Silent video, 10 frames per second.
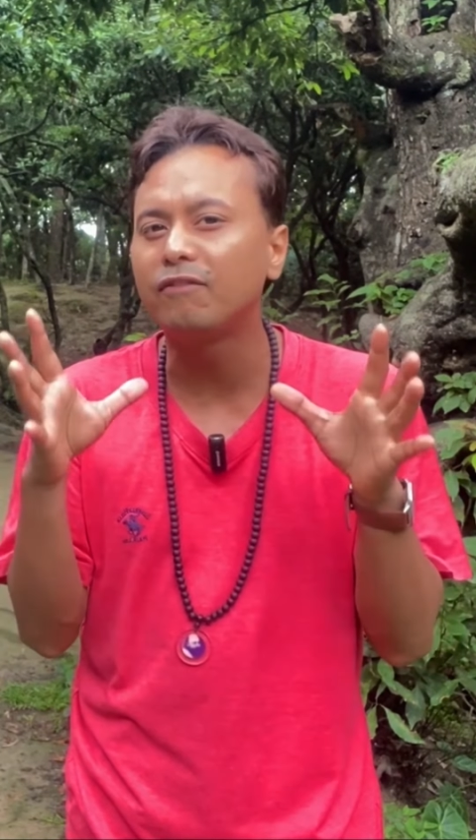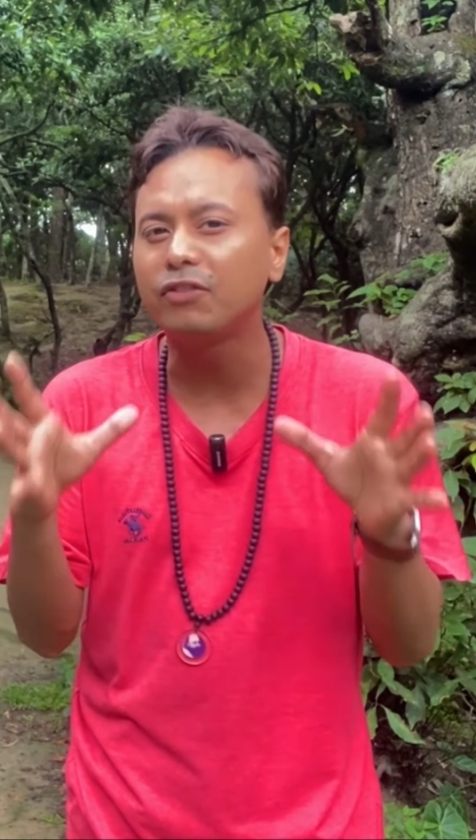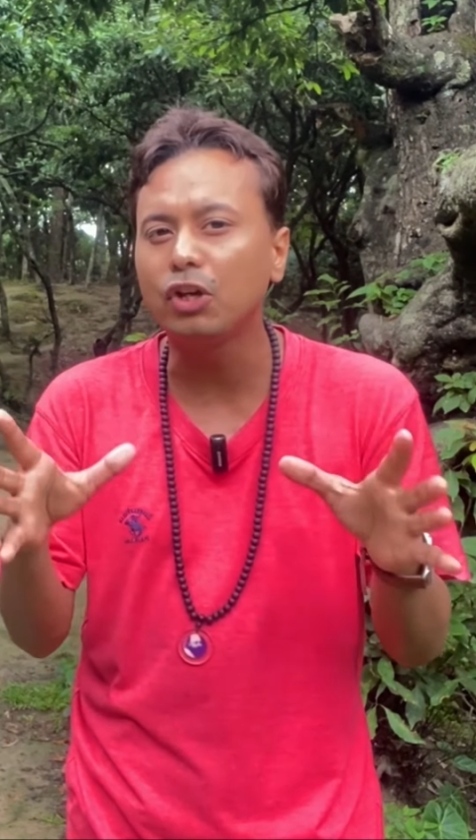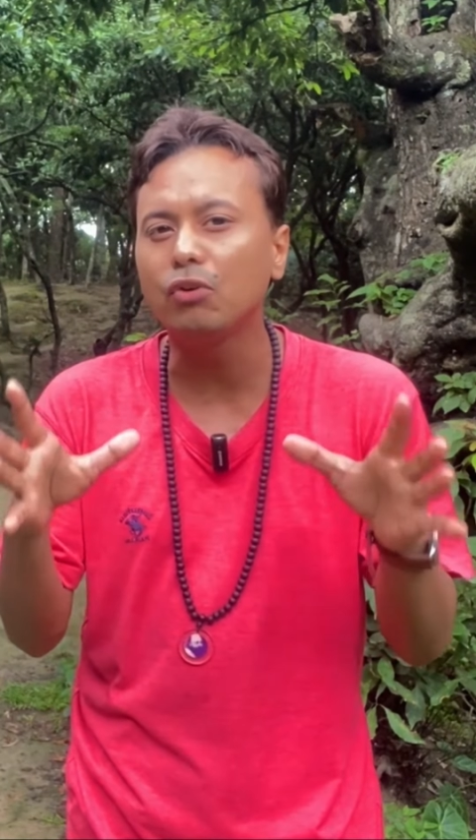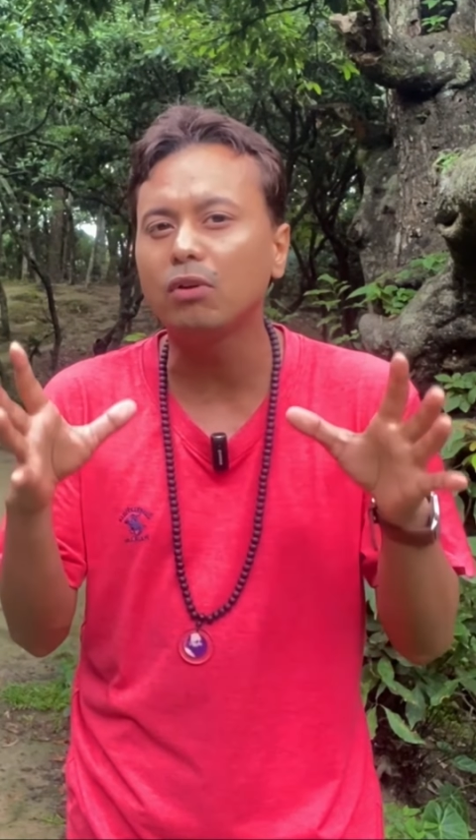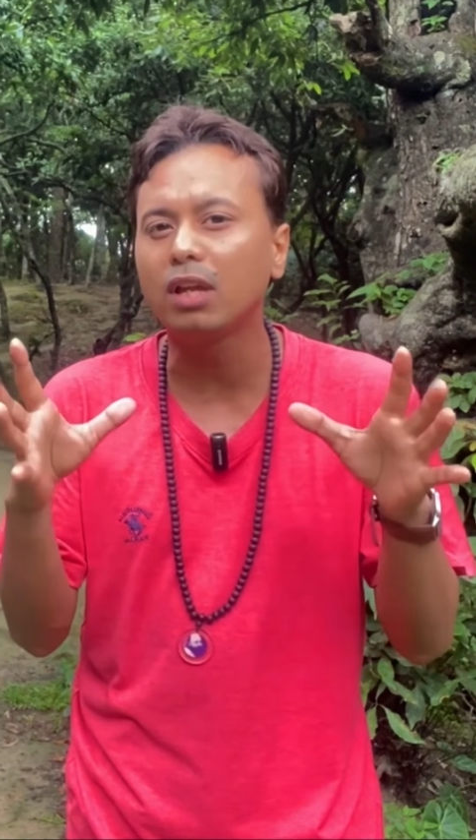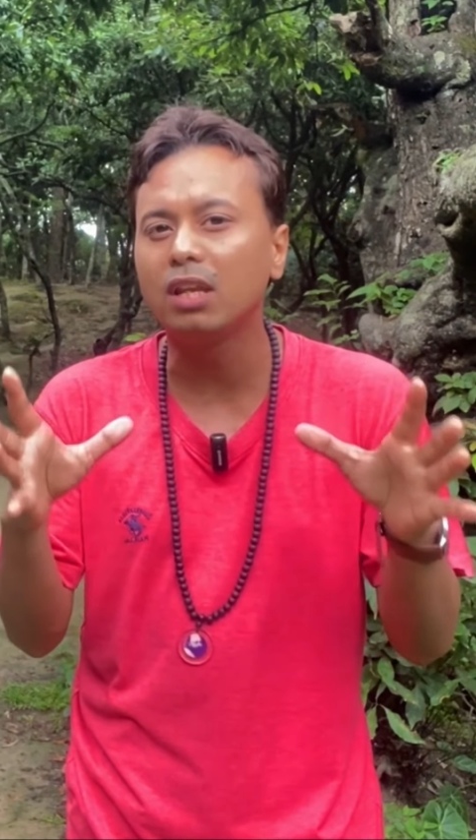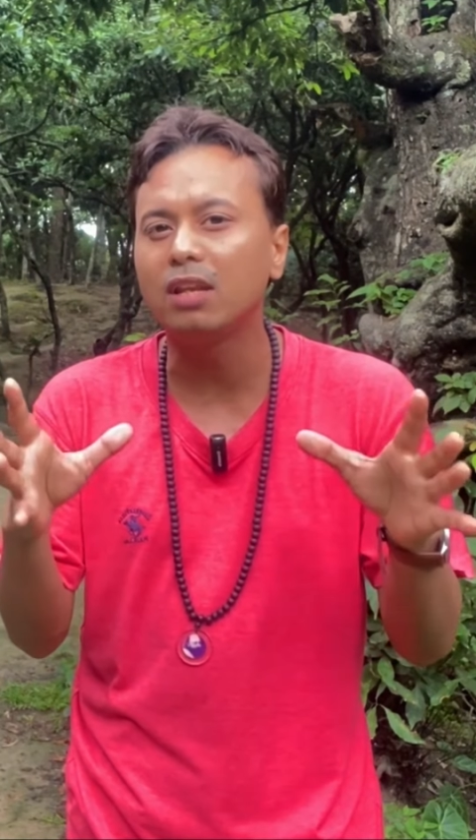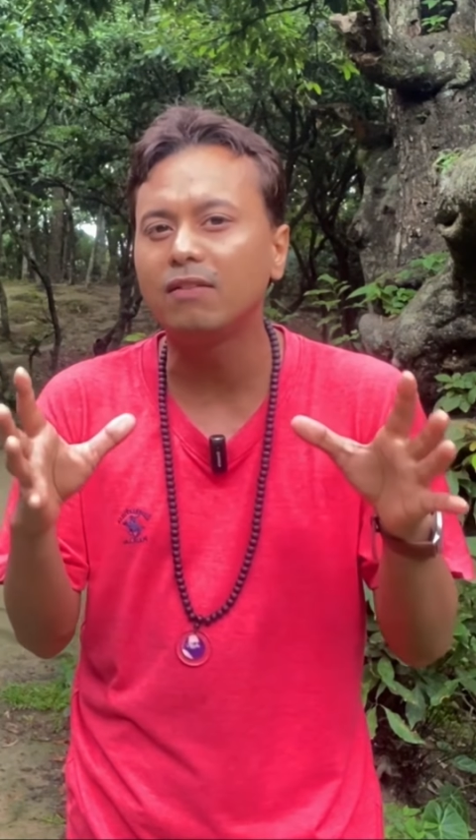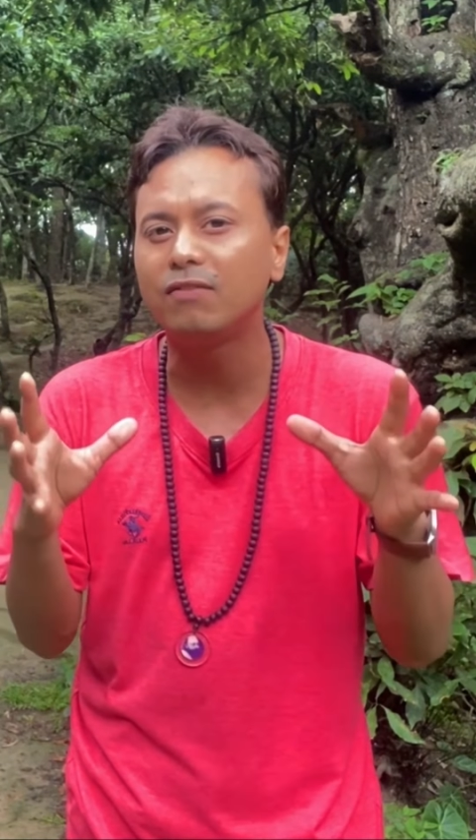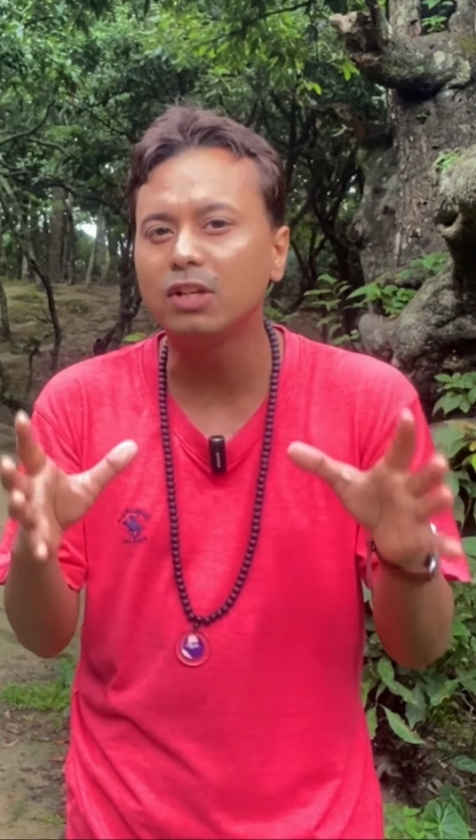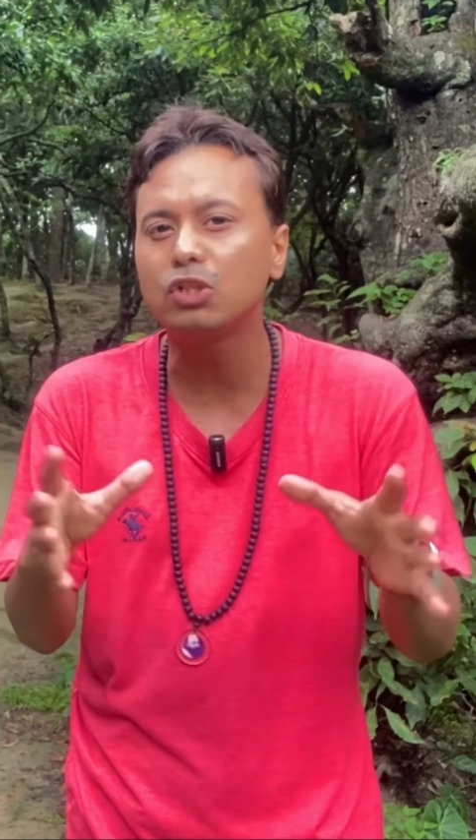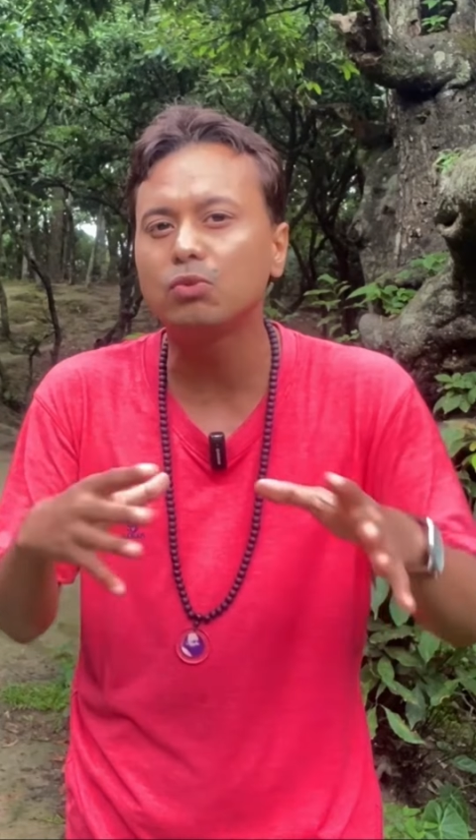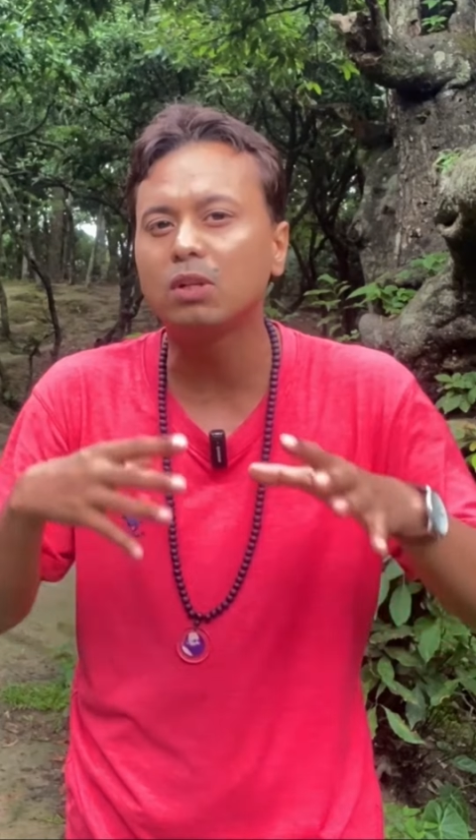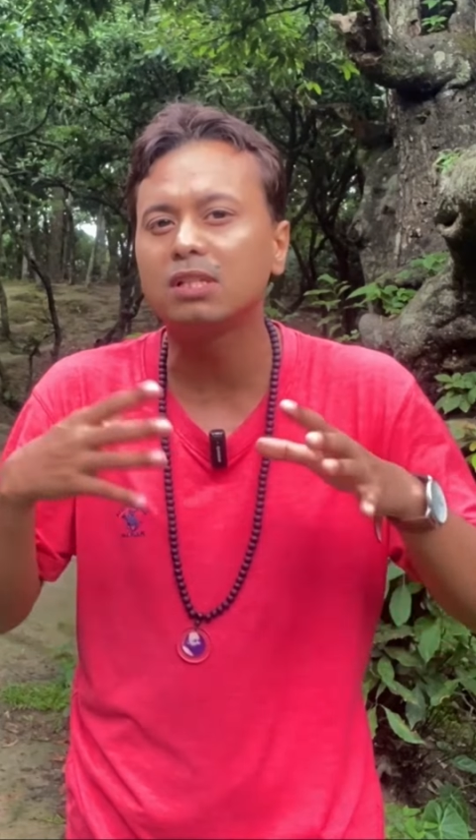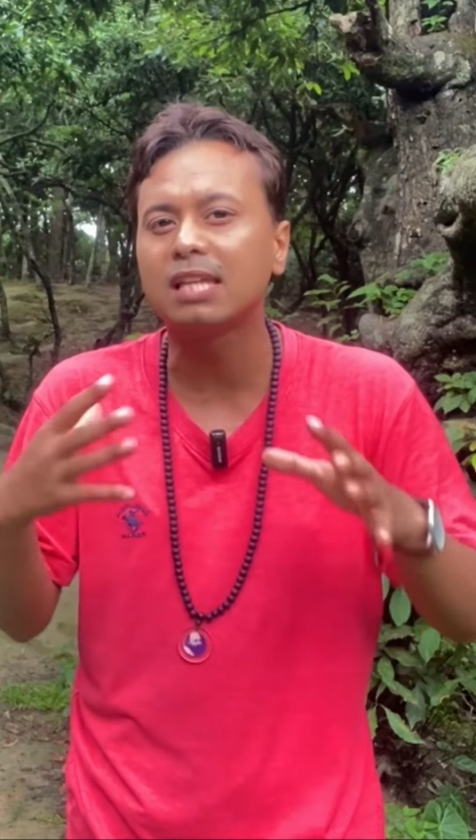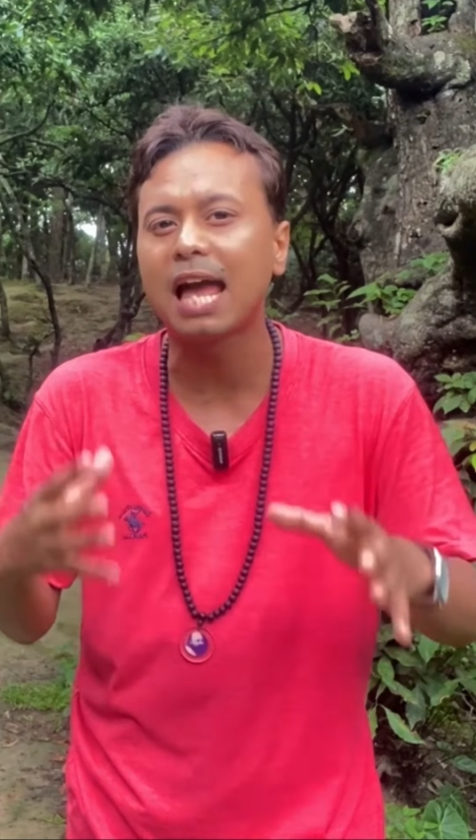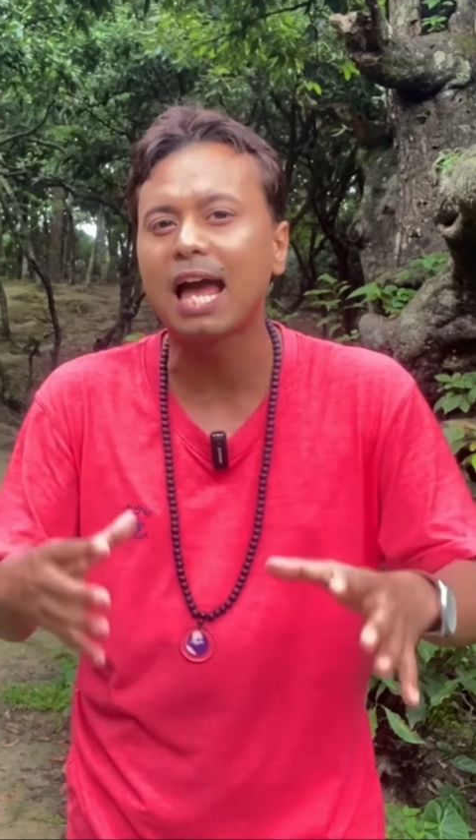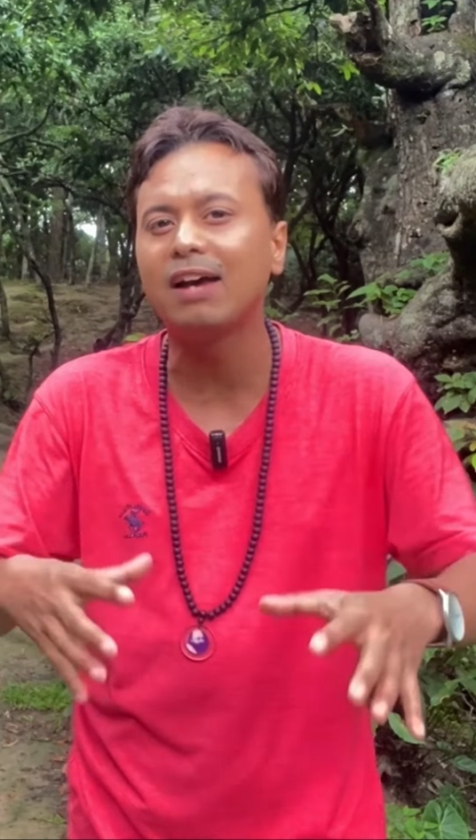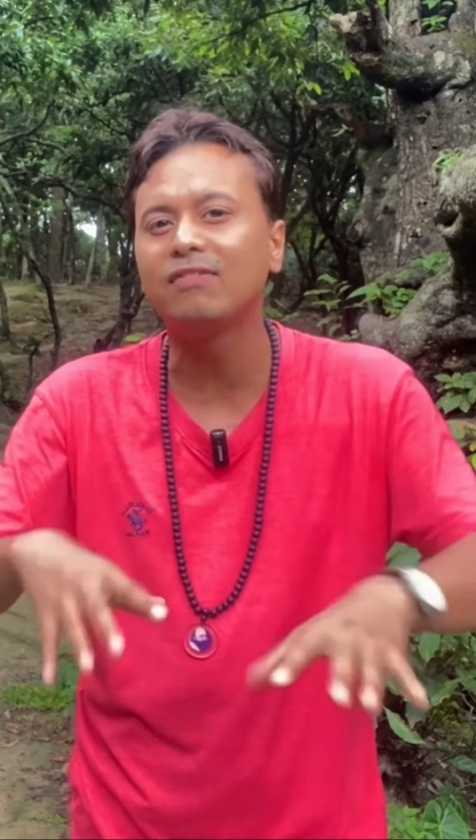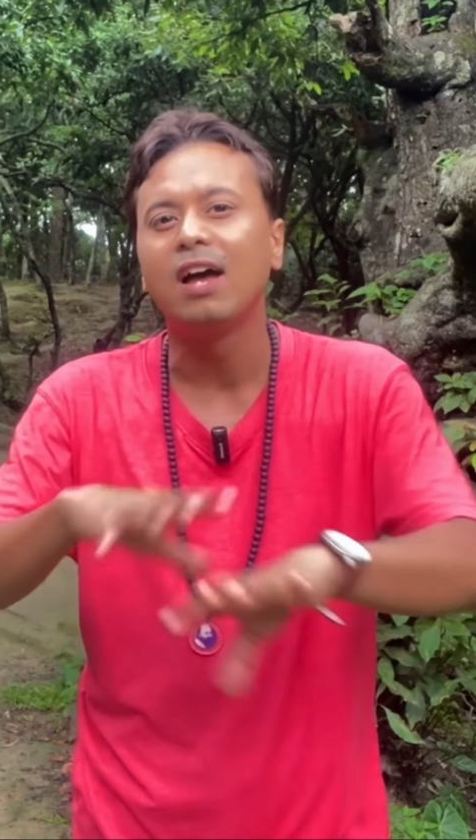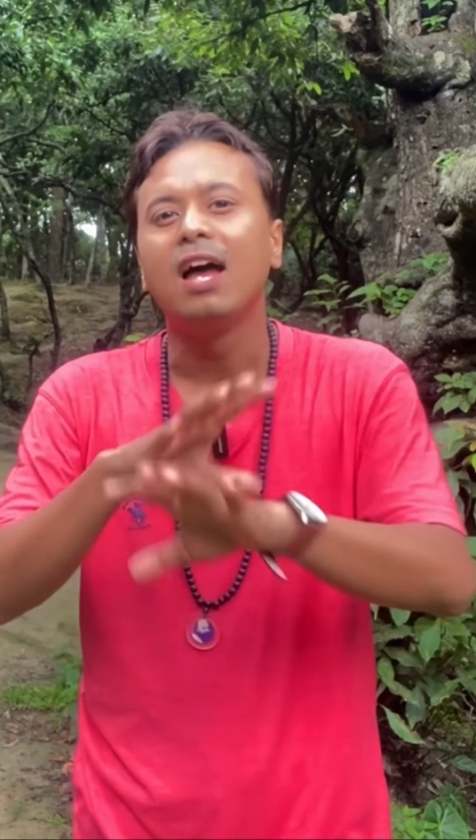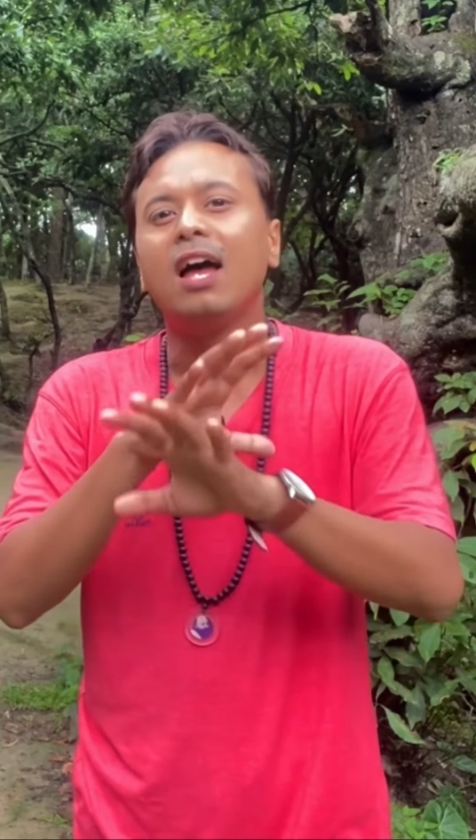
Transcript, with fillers: few individuals have